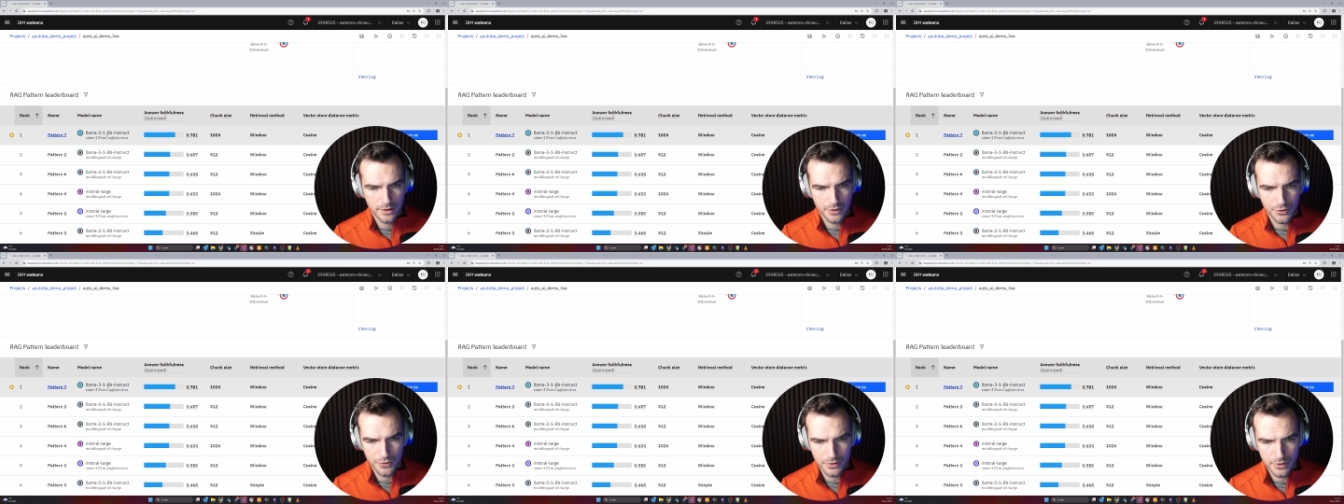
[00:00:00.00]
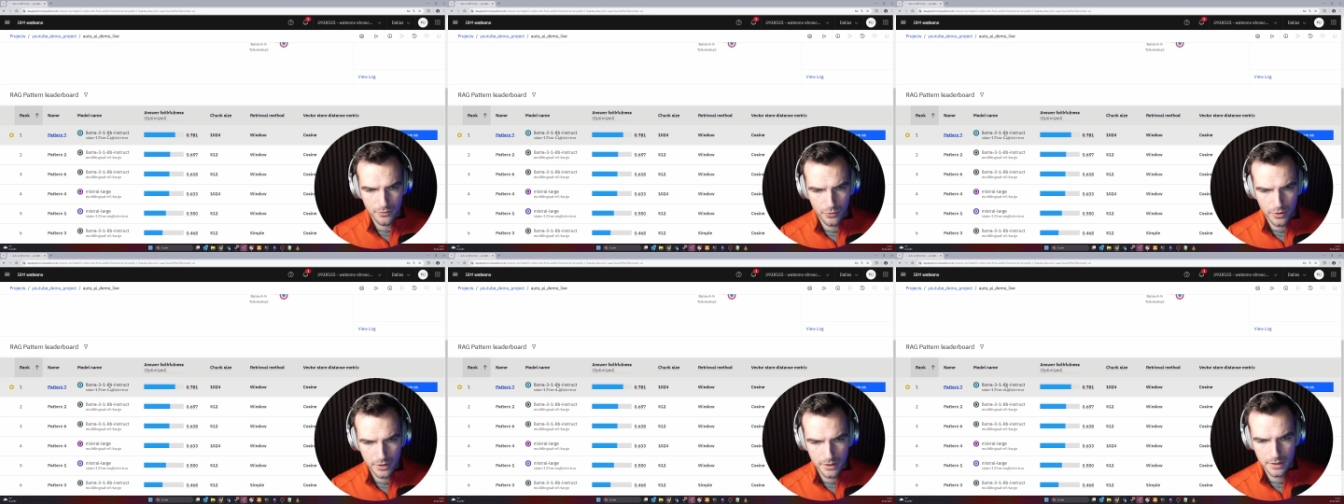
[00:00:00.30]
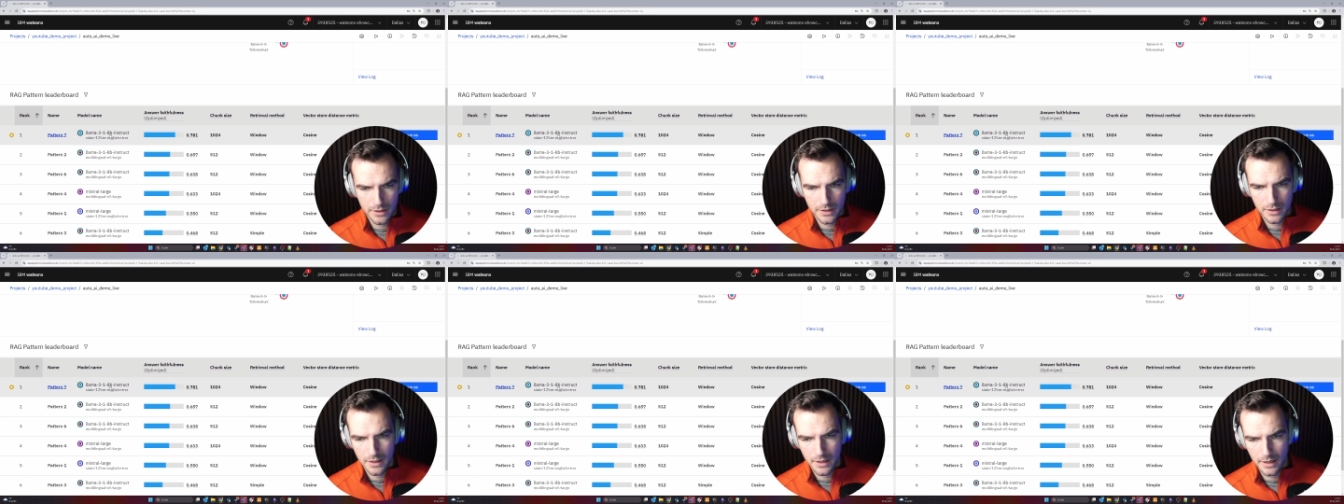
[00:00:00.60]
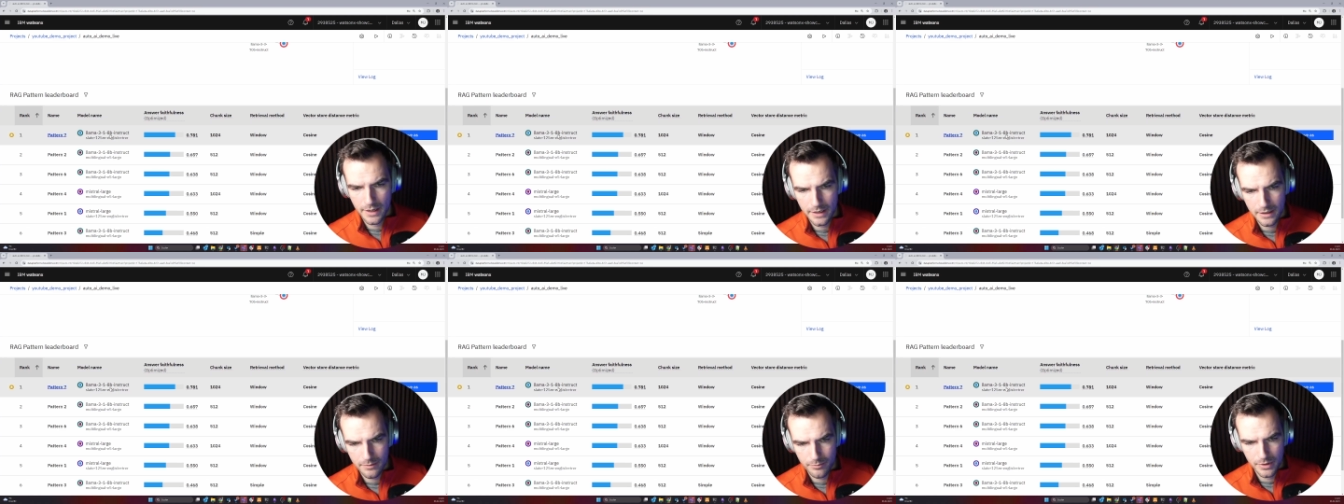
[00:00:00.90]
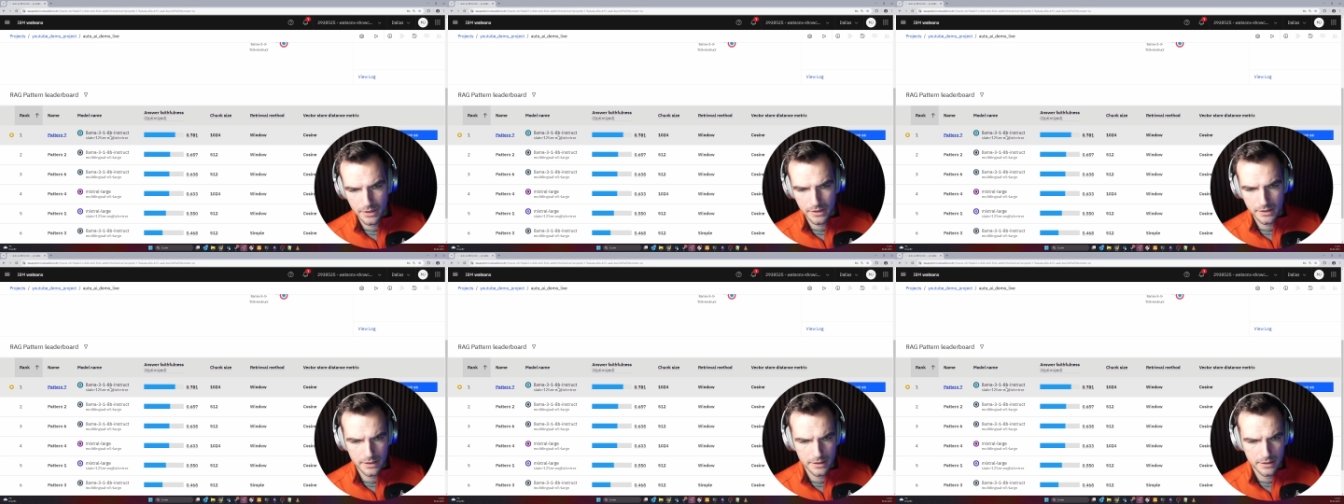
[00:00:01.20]
318
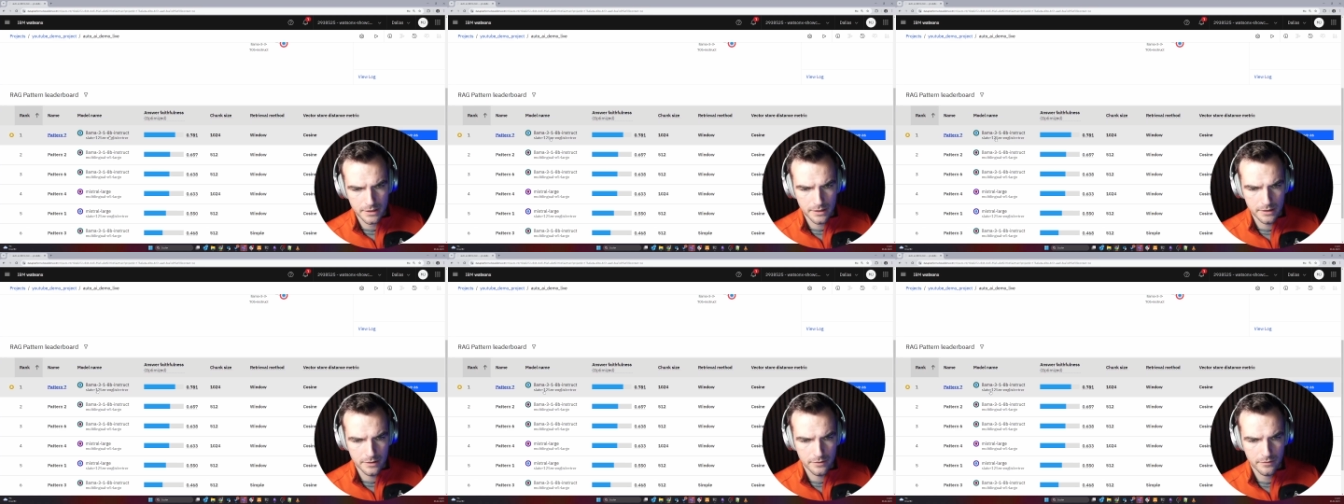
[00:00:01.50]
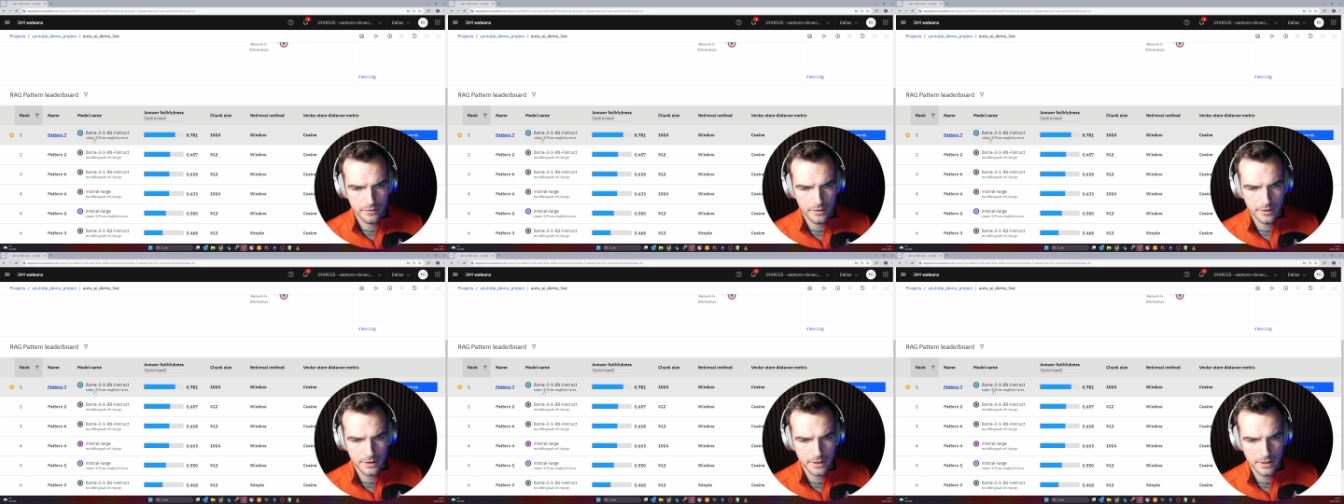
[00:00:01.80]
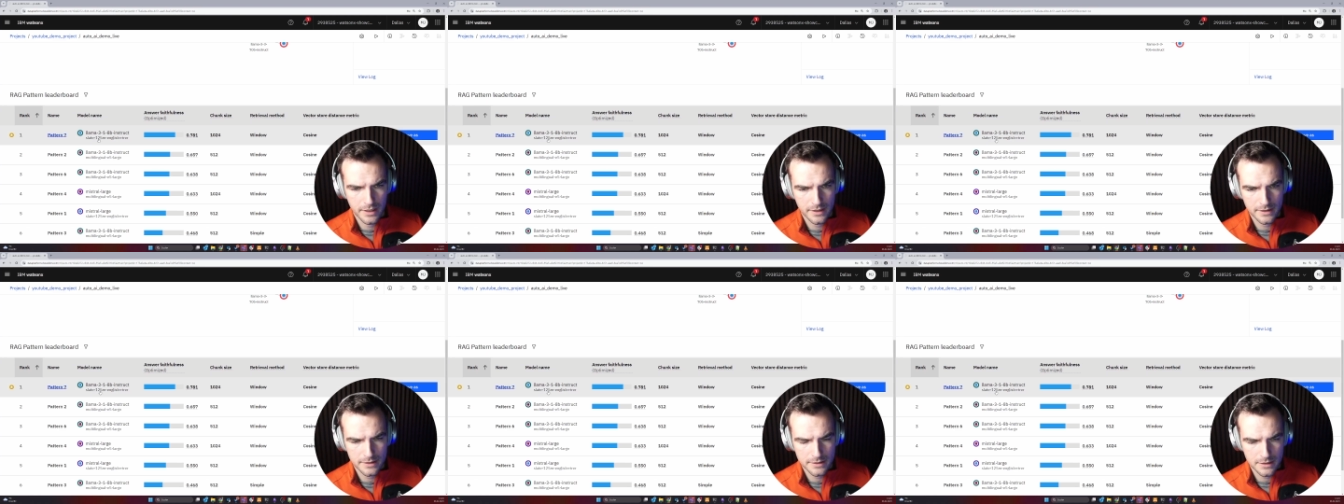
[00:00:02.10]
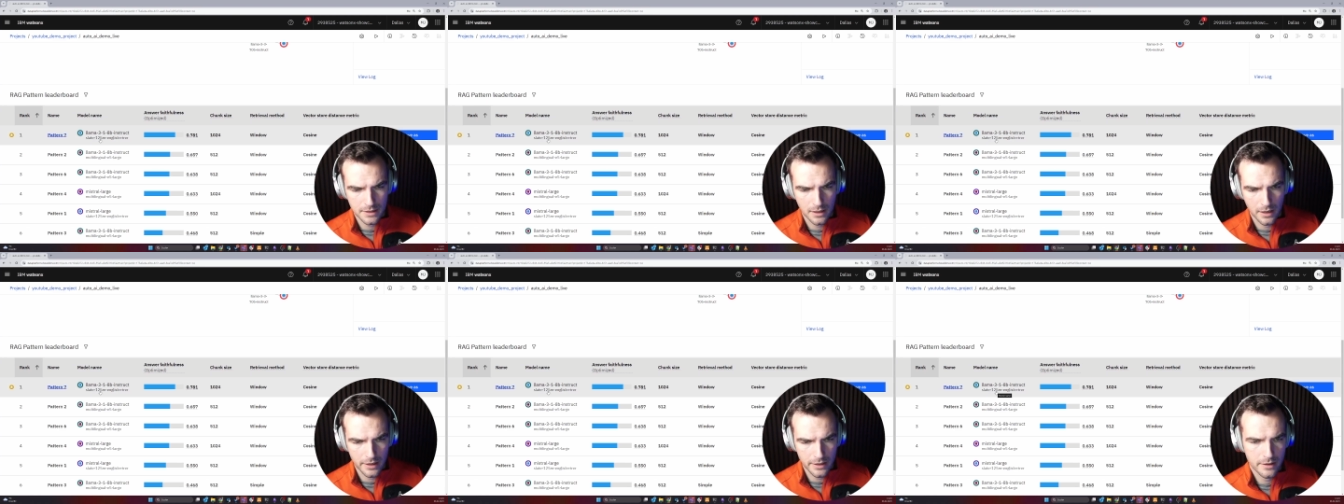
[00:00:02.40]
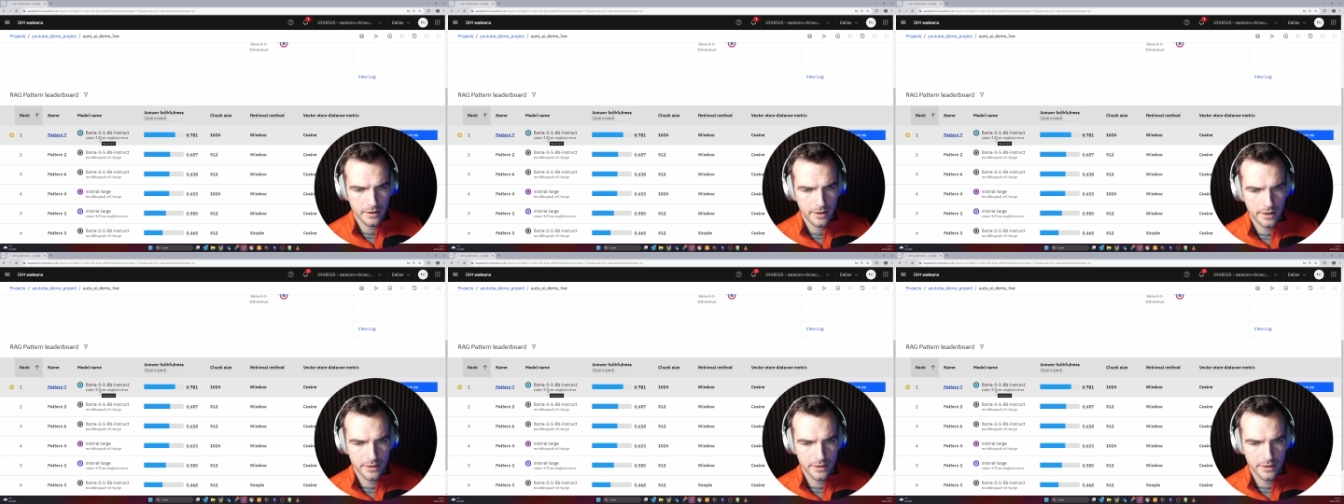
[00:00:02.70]
billion with a Slate